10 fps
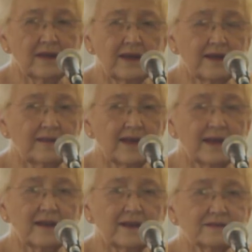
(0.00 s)
and
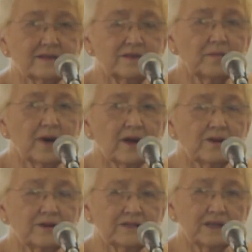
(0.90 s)
that is a
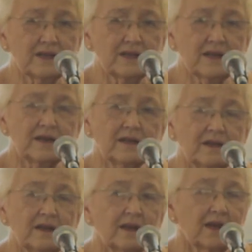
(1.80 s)
democracy
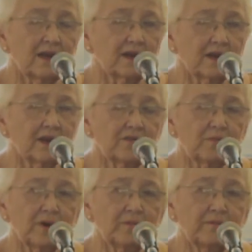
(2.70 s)
and a
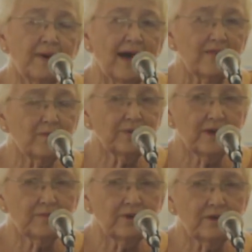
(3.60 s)
government by the
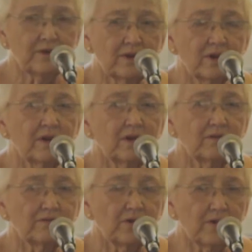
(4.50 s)
people,
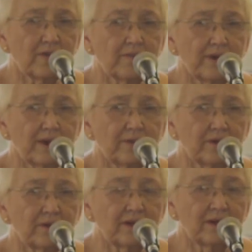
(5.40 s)
for the
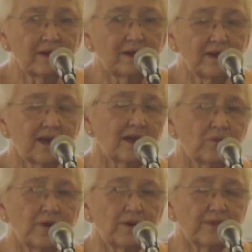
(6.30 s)
people, and
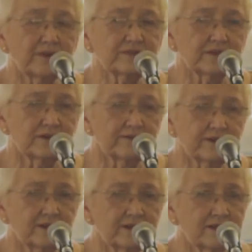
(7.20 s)
we're their
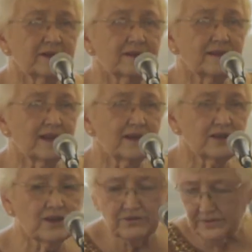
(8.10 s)
servant. Thank
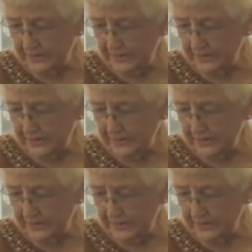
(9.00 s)
you.